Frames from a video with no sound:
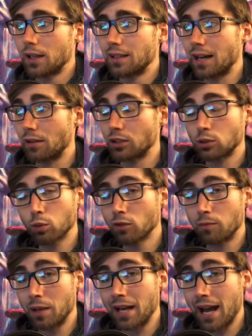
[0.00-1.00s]
Now, this would
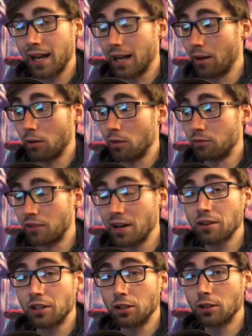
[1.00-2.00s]
have been a
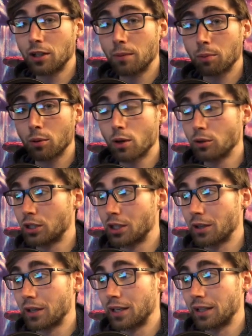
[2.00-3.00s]
very good approach
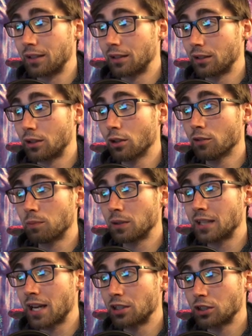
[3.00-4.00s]
here and could have
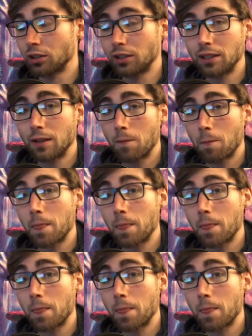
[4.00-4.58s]
potentially